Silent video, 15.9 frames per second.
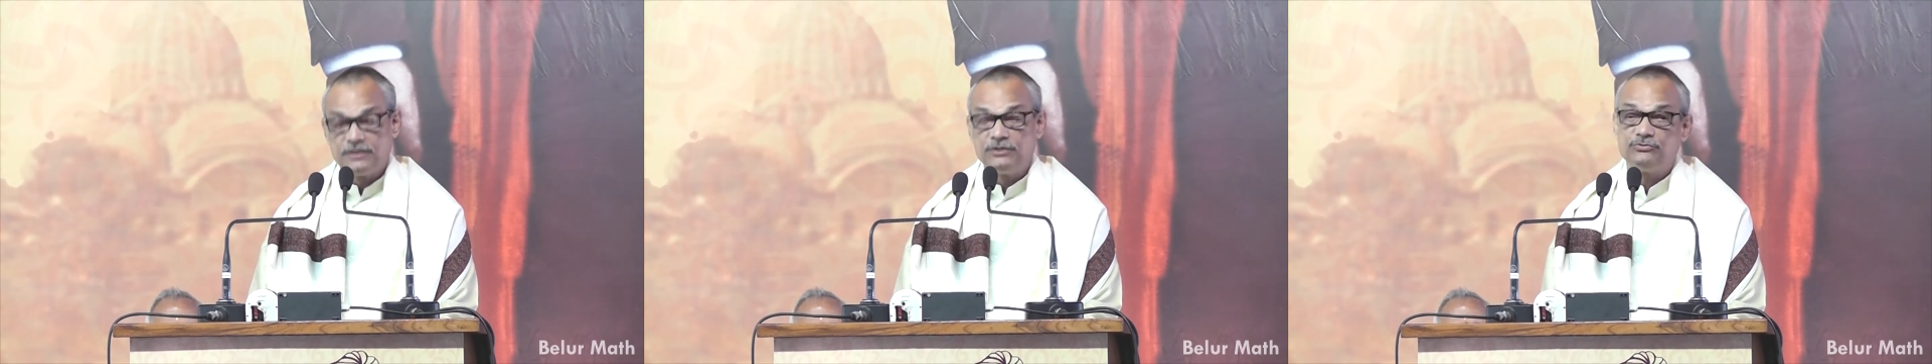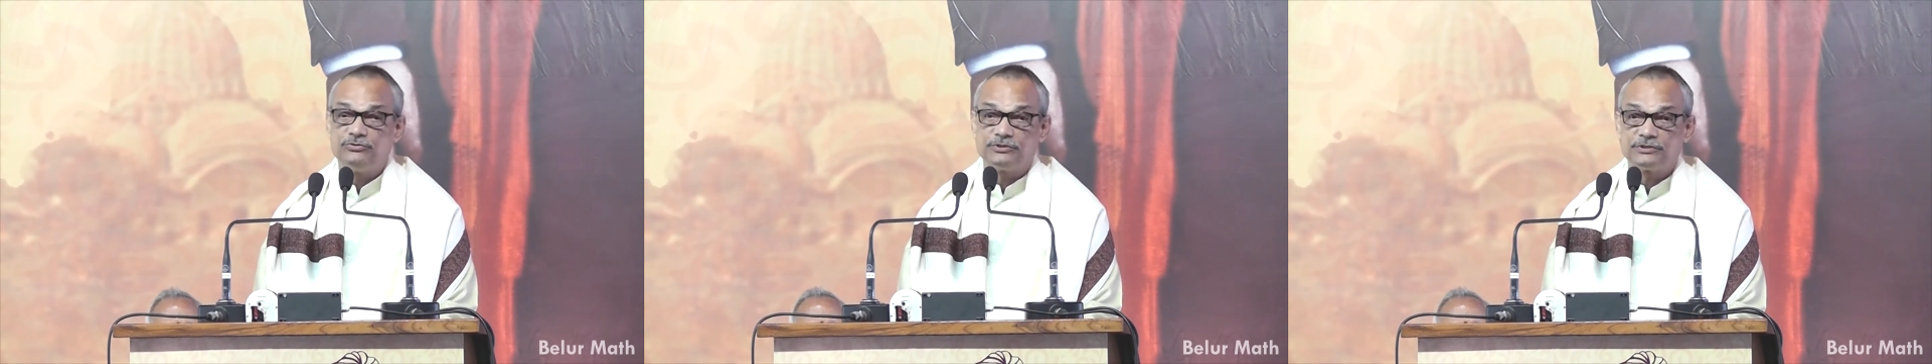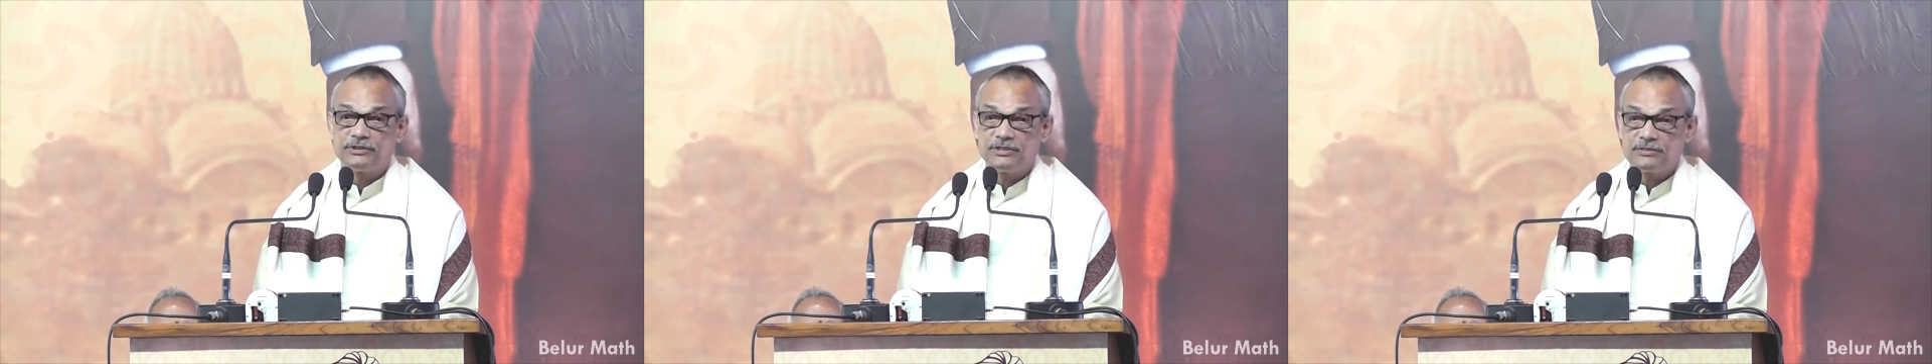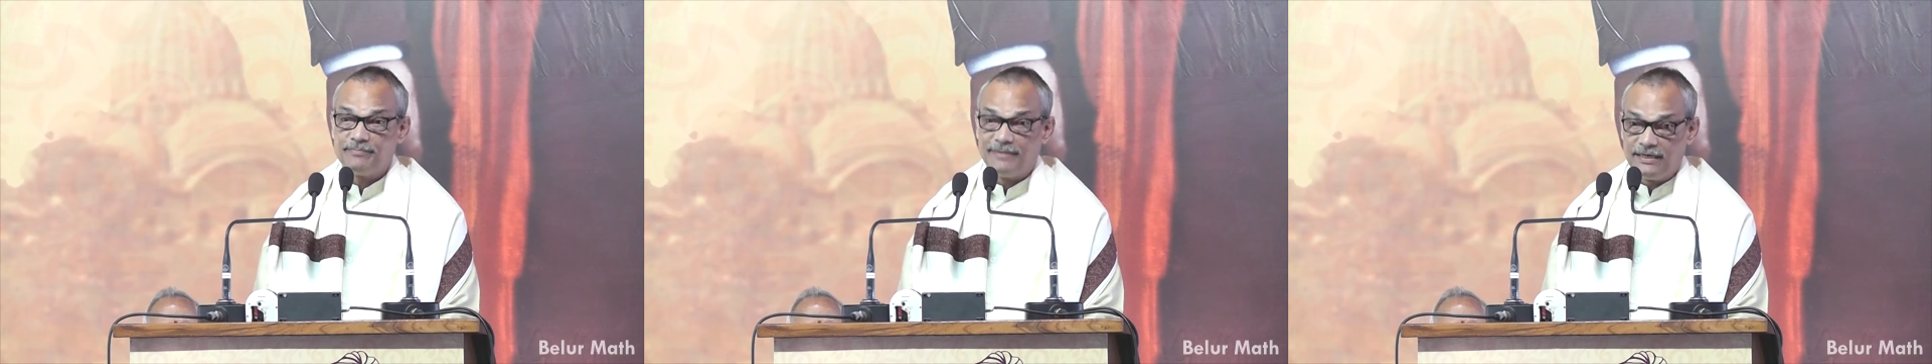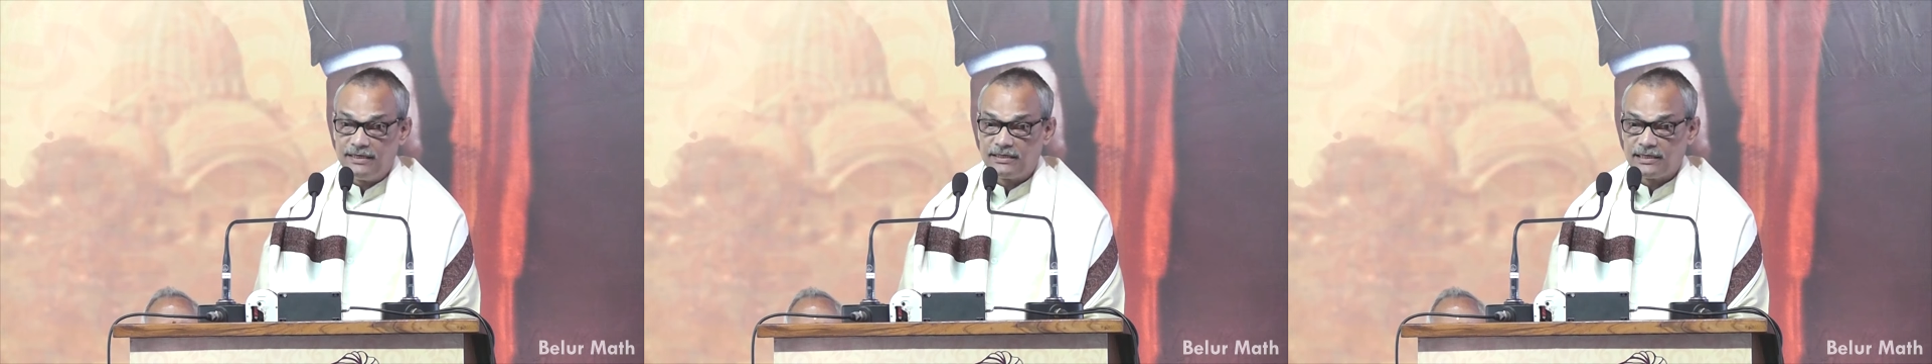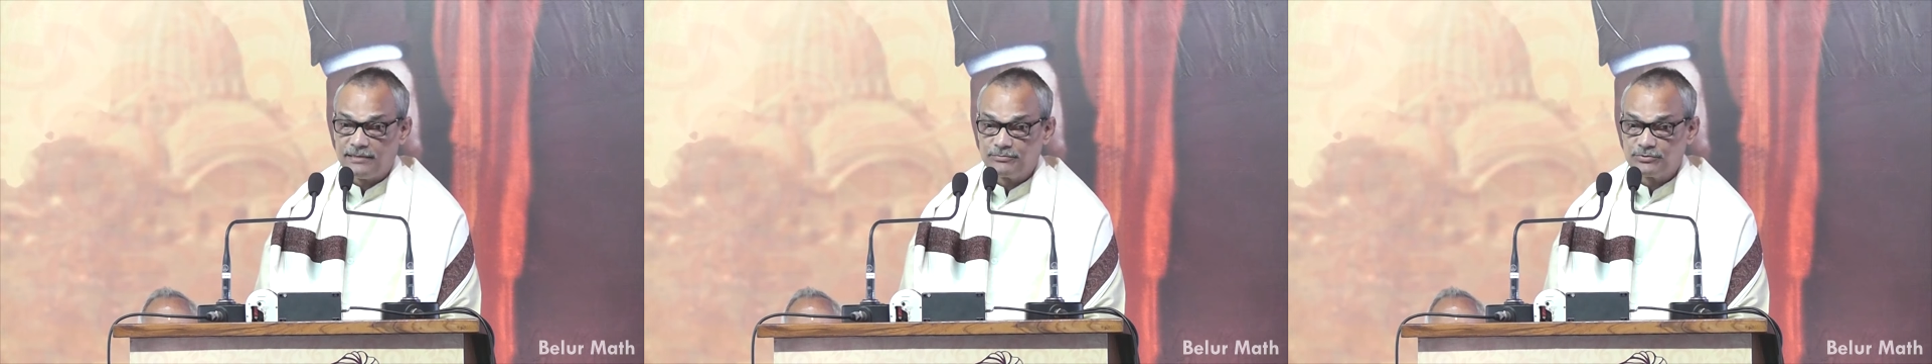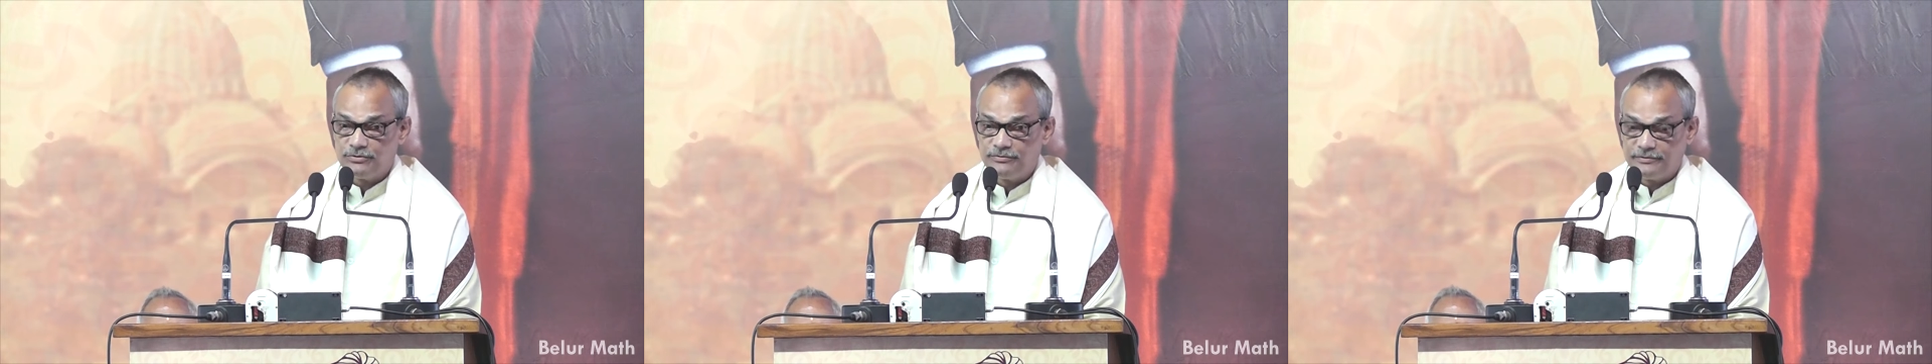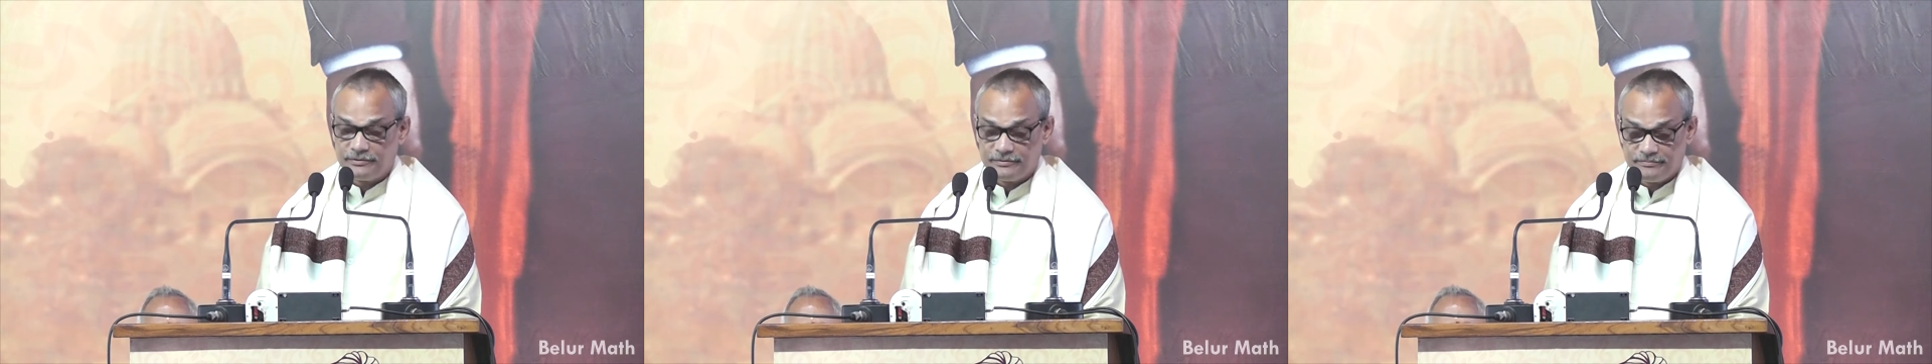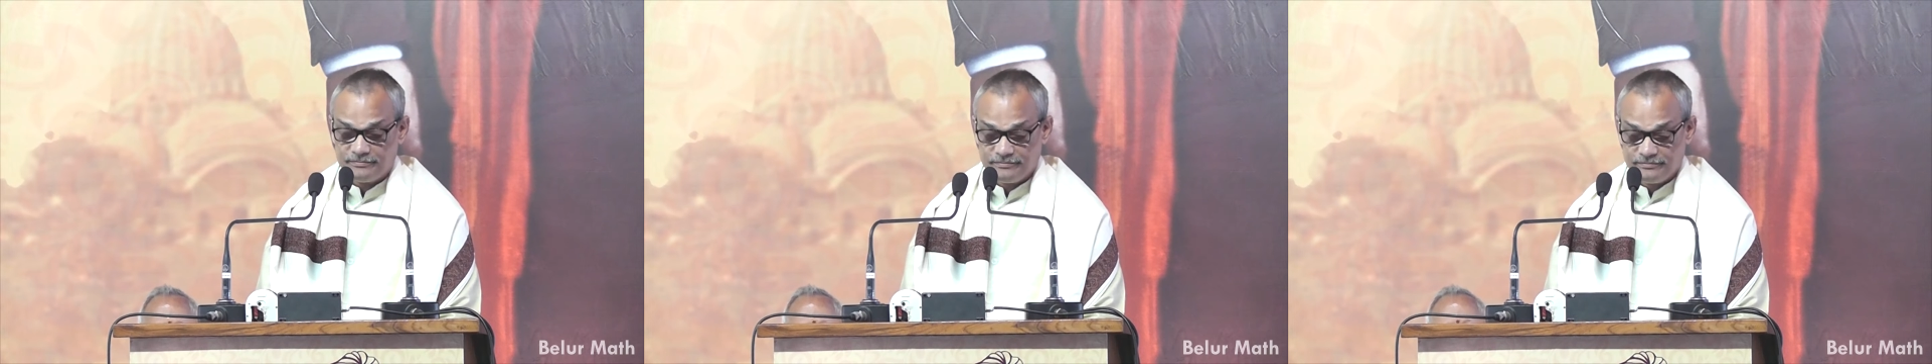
situations many times over.